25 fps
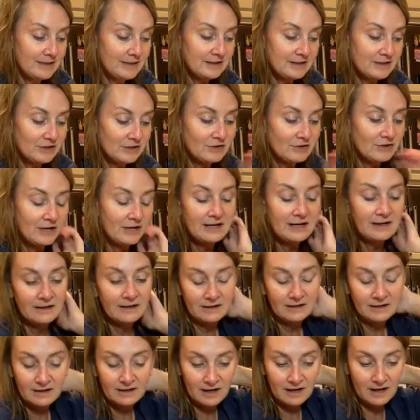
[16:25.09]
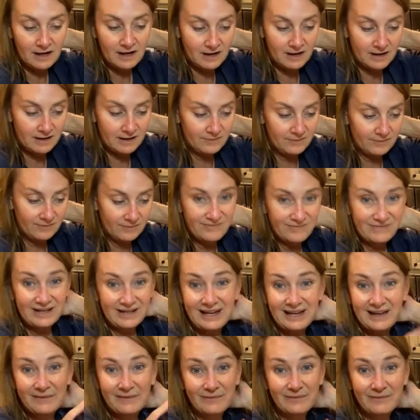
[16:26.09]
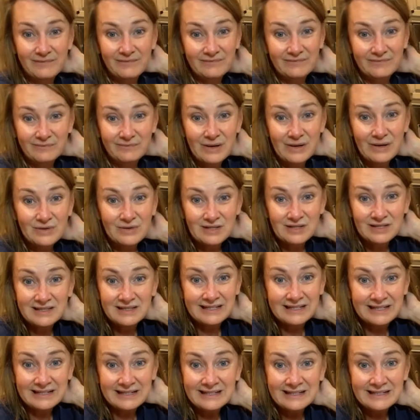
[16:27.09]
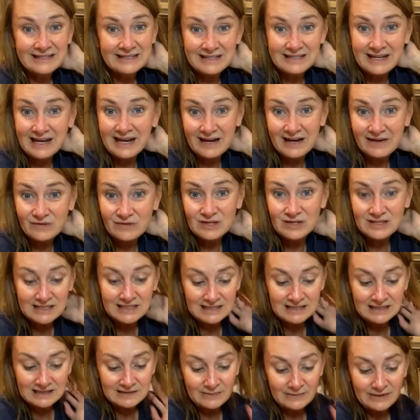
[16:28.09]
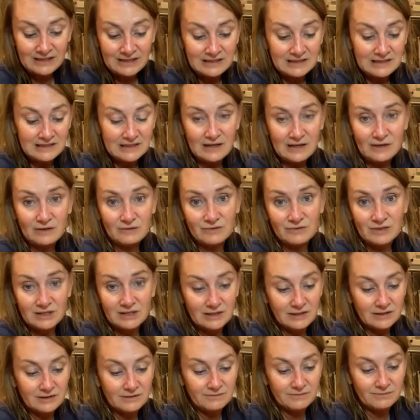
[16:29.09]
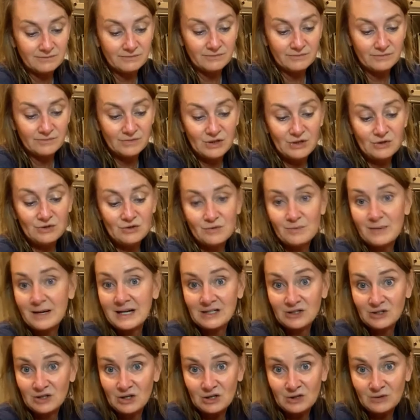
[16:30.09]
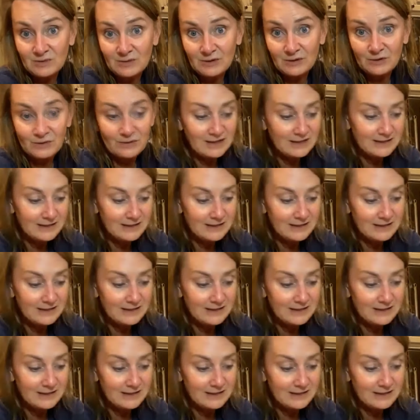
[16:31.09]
Um, most dentists say every six months, so just use your best judgment, three to six months.